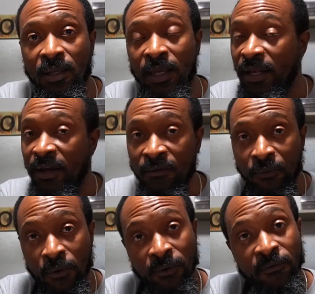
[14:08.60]
and
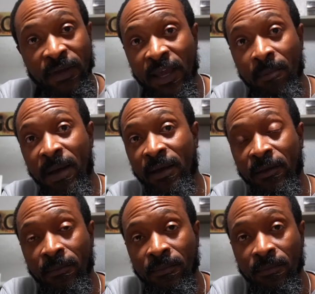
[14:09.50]
therefore you forget about
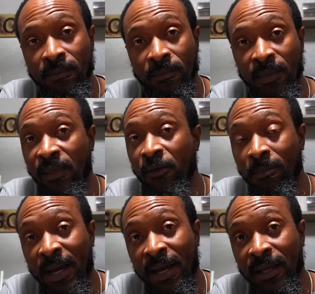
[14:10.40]
him in your
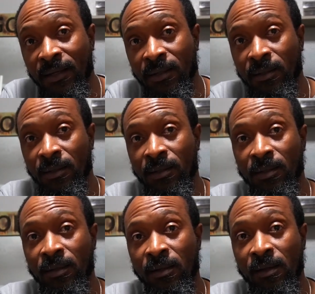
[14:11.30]
mind.
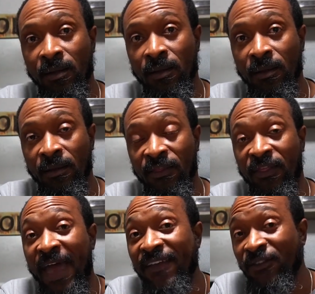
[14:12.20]

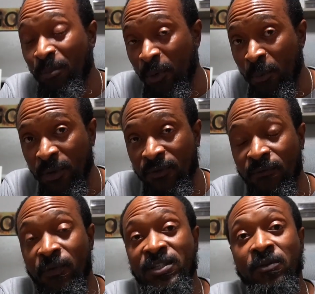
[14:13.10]
That's the purpose
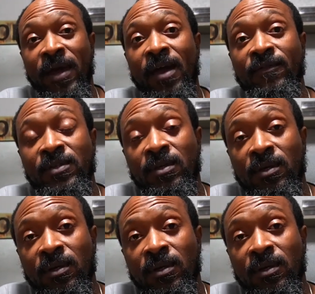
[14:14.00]
of witchcraft.